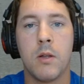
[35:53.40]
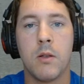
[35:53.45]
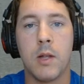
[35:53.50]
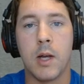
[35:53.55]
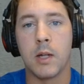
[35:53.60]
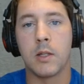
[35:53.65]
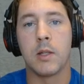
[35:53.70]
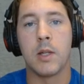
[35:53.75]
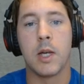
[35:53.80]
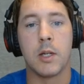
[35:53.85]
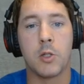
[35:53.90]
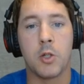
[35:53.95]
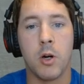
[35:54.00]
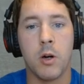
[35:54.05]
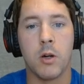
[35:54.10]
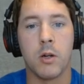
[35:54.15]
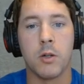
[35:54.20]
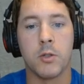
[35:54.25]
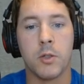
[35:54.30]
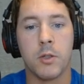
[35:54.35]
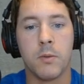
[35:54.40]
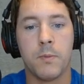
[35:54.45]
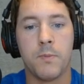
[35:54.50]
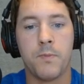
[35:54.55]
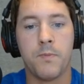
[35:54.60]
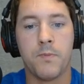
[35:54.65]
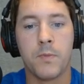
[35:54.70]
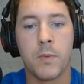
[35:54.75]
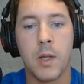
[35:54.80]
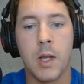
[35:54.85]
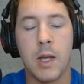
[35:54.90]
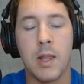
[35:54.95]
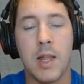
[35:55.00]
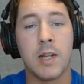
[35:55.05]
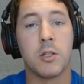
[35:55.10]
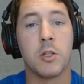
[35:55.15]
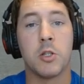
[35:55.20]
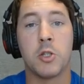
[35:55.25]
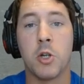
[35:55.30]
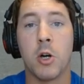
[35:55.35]
That's that charge. And
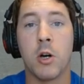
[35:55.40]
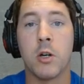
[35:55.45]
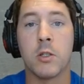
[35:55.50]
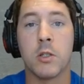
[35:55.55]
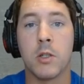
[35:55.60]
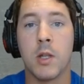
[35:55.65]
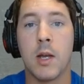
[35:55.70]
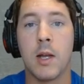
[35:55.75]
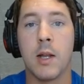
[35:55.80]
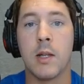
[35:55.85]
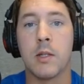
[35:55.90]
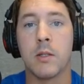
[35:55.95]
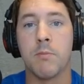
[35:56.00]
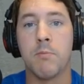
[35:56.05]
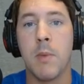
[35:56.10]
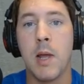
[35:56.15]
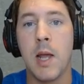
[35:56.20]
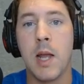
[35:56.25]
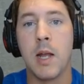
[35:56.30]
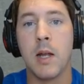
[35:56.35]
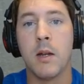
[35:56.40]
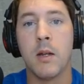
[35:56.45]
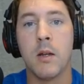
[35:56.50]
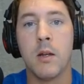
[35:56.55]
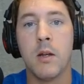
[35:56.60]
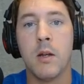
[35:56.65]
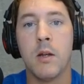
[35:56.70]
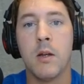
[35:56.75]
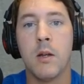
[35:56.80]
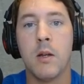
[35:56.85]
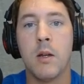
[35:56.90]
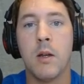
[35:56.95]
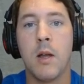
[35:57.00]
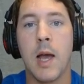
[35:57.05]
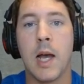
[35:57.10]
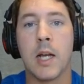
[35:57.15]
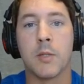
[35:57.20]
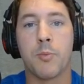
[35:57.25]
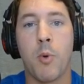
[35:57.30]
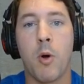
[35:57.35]
that's the charge that is made
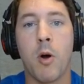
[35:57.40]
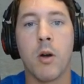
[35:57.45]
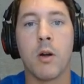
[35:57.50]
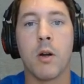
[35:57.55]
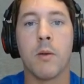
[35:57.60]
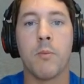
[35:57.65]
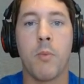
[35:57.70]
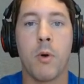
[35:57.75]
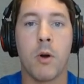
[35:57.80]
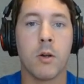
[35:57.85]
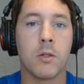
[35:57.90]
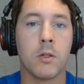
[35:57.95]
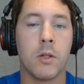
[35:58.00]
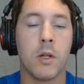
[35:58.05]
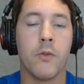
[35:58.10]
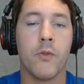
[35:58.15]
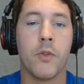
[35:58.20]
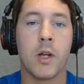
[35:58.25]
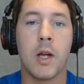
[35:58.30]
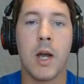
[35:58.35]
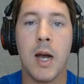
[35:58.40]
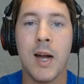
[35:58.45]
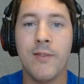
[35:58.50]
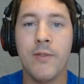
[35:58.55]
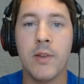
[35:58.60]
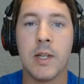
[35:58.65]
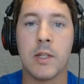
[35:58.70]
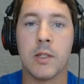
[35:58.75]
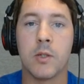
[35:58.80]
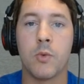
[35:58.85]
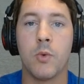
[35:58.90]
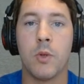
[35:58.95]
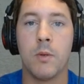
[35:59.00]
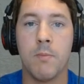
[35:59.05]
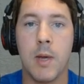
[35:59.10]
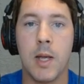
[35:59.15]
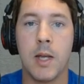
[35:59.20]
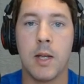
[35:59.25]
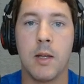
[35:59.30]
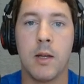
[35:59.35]
as part and parcel of the covenants we
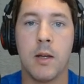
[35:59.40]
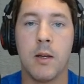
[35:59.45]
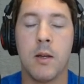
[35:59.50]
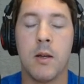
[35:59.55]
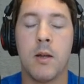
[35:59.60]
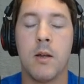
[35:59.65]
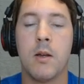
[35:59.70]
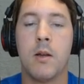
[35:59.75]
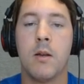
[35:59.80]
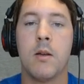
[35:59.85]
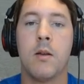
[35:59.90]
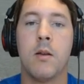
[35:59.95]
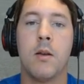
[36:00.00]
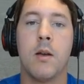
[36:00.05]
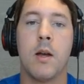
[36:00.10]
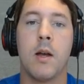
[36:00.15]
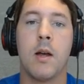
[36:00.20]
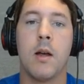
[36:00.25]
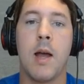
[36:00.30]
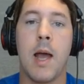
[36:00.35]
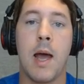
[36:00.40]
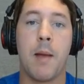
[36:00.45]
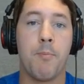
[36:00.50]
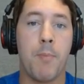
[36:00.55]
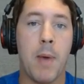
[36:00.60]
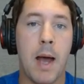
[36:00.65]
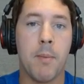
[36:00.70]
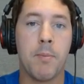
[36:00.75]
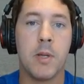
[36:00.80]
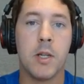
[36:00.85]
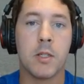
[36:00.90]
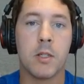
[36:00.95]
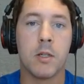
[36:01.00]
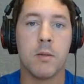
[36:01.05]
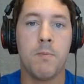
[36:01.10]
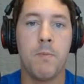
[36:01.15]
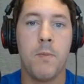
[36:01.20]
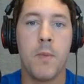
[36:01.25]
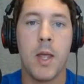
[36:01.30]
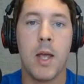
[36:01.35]
make at
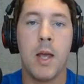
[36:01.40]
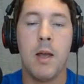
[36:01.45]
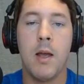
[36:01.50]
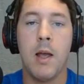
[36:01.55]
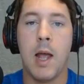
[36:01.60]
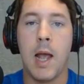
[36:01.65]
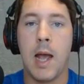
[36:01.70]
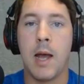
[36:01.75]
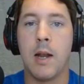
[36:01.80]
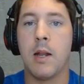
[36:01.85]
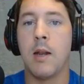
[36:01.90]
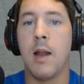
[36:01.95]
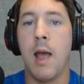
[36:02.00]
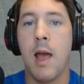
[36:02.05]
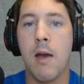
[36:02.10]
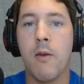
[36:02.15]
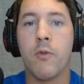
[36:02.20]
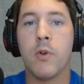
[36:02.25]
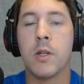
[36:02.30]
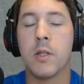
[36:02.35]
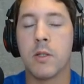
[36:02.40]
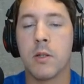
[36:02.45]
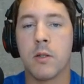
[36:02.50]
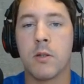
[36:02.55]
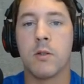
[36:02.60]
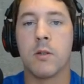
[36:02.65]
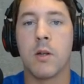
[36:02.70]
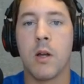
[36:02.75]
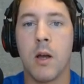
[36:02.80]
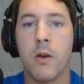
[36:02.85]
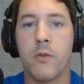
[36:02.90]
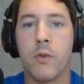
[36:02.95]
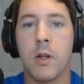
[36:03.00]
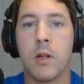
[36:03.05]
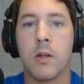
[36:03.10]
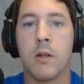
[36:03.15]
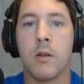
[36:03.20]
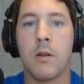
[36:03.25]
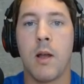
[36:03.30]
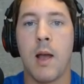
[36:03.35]
baptism and in every single
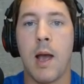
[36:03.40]
covenant